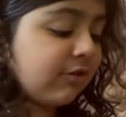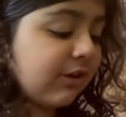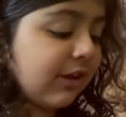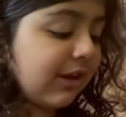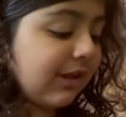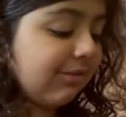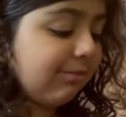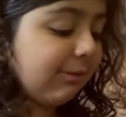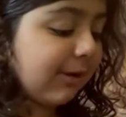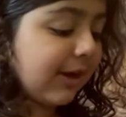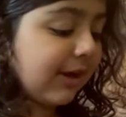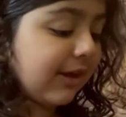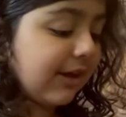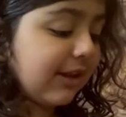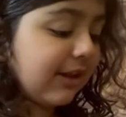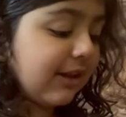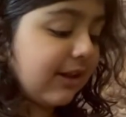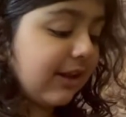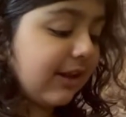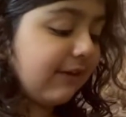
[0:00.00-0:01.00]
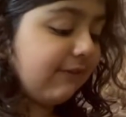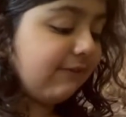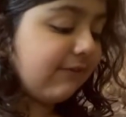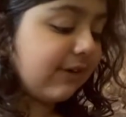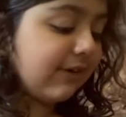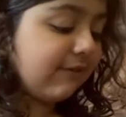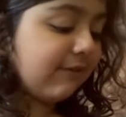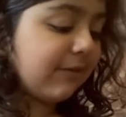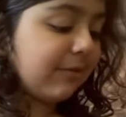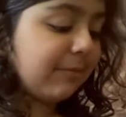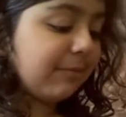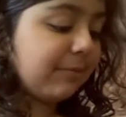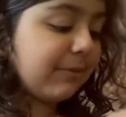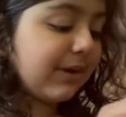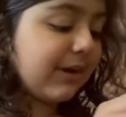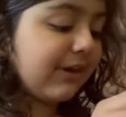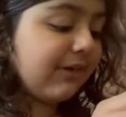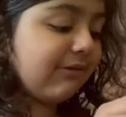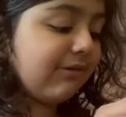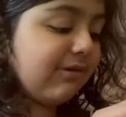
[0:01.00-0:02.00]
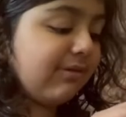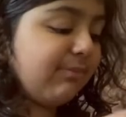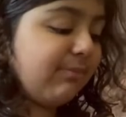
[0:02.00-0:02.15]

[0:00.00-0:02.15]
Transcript: That's why I can lift even a plate of